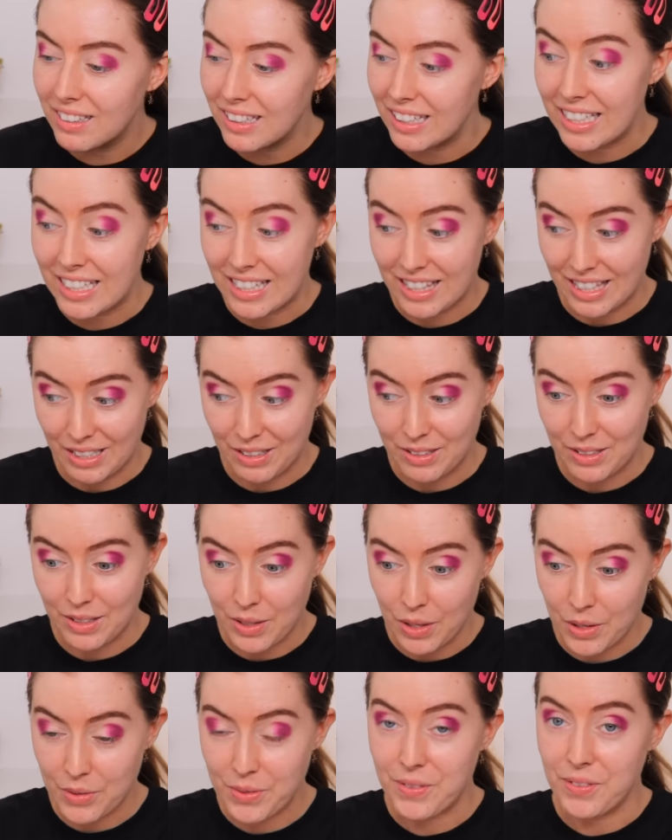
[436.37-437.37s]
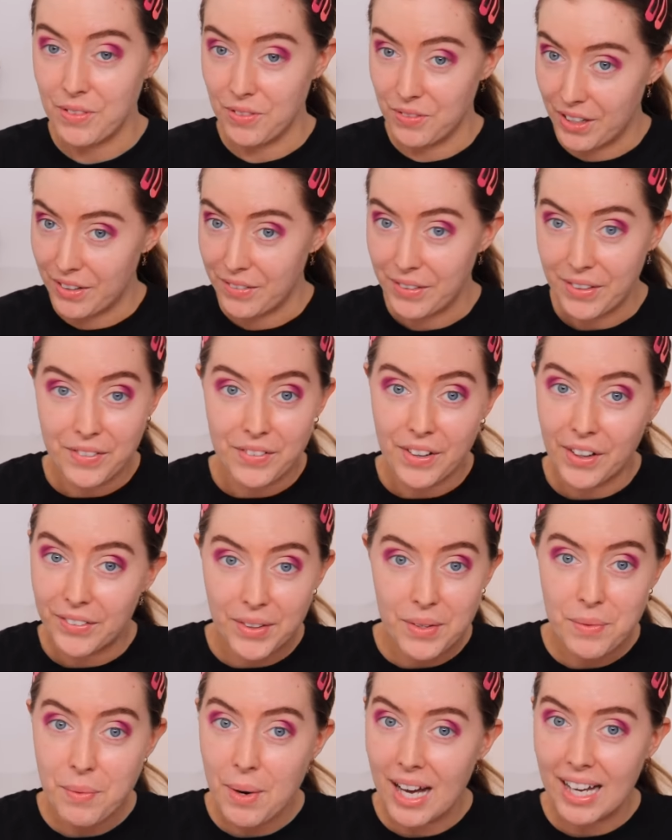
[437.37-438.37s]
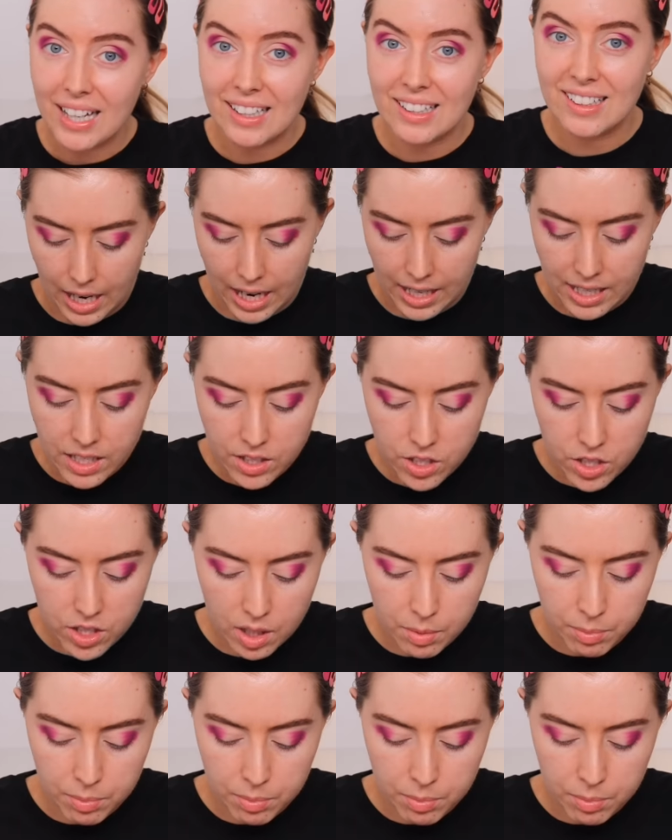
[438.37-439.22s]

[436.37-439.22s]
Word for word: Like things are going very very well. And he just